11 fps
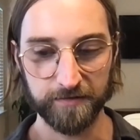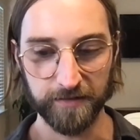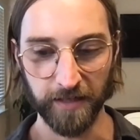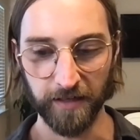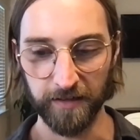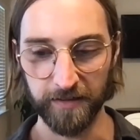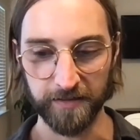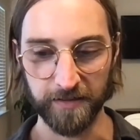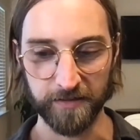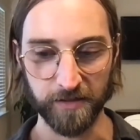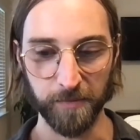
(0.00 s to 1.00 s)

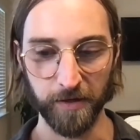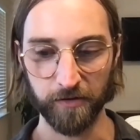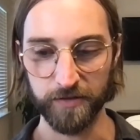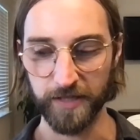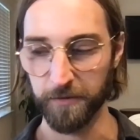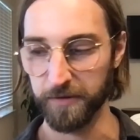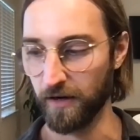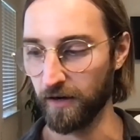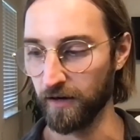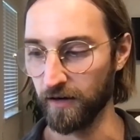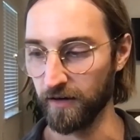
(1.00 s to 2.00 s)
it's the miracles that we
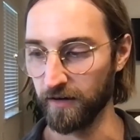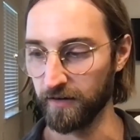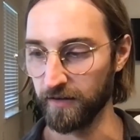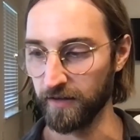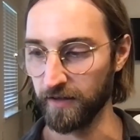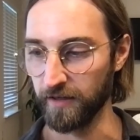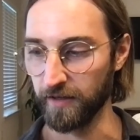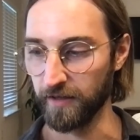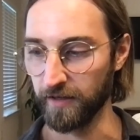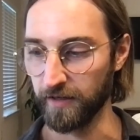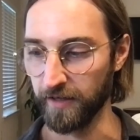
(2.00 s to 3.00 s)
are.
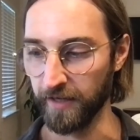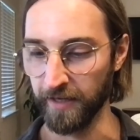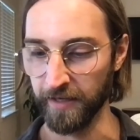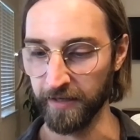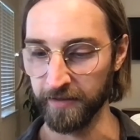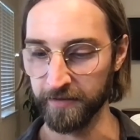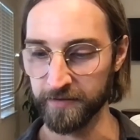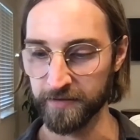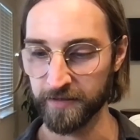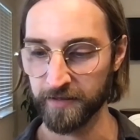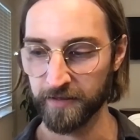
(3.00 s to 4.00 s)
And
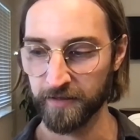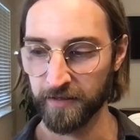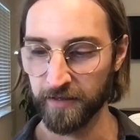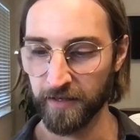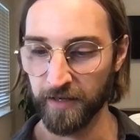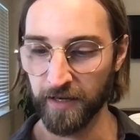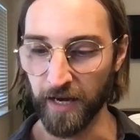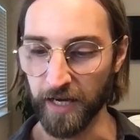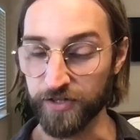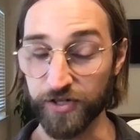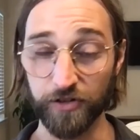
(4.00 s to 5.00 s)

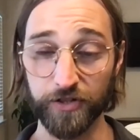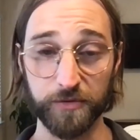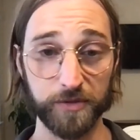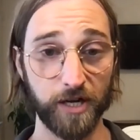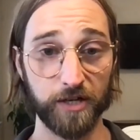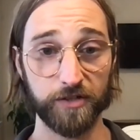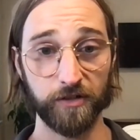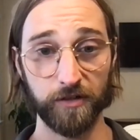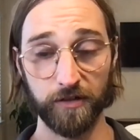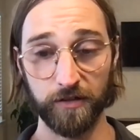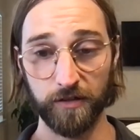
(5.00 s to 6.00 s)
I share this with
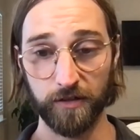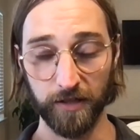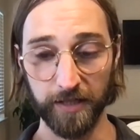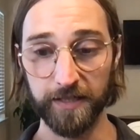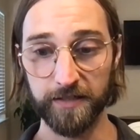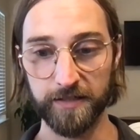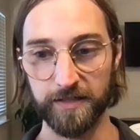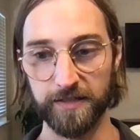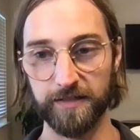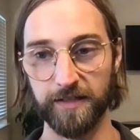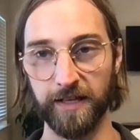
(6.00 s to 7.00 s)
Dr. Clint,
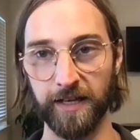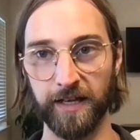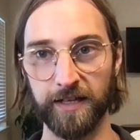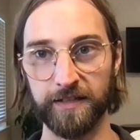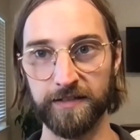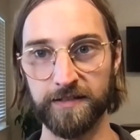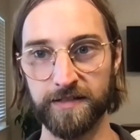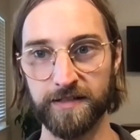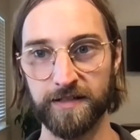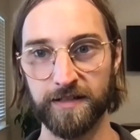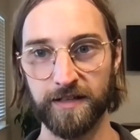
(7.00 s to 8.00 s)
and
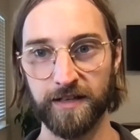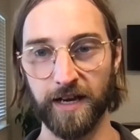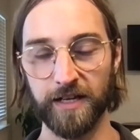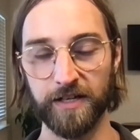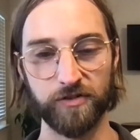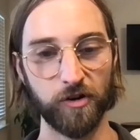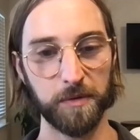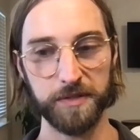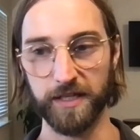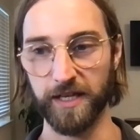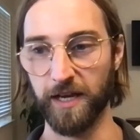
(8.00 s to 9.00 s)
I just told him, I
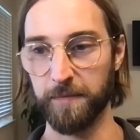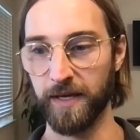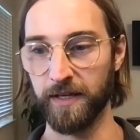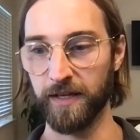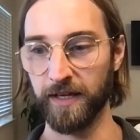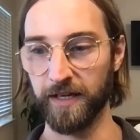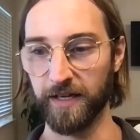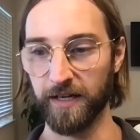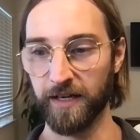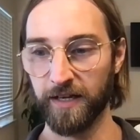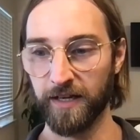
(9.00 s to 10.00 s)
was like, yeah, man, like,
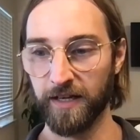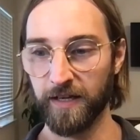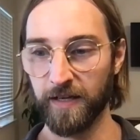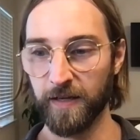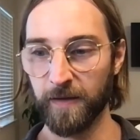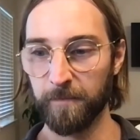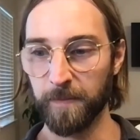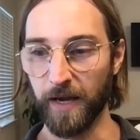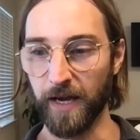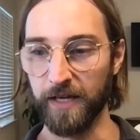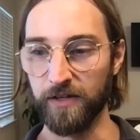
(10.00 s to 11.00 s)

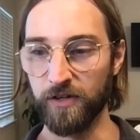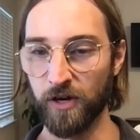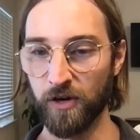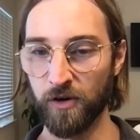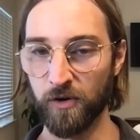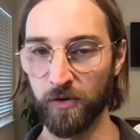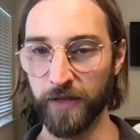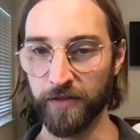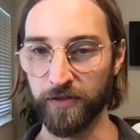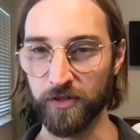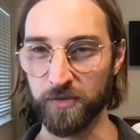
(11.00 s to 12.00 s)
I know
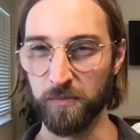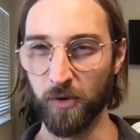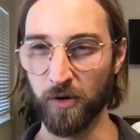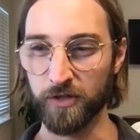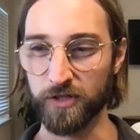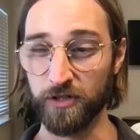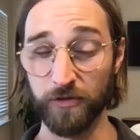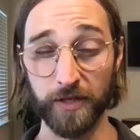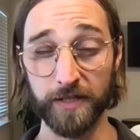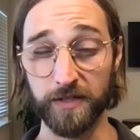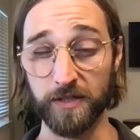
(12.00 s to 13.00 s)
that there's more to
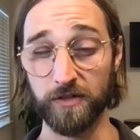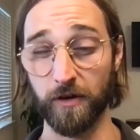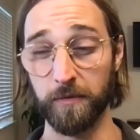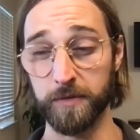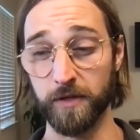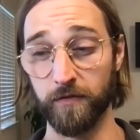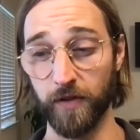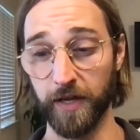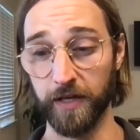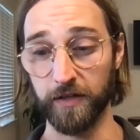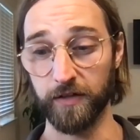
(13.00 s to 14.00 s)
this in terms of
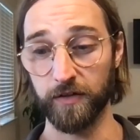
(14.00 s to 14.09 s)
like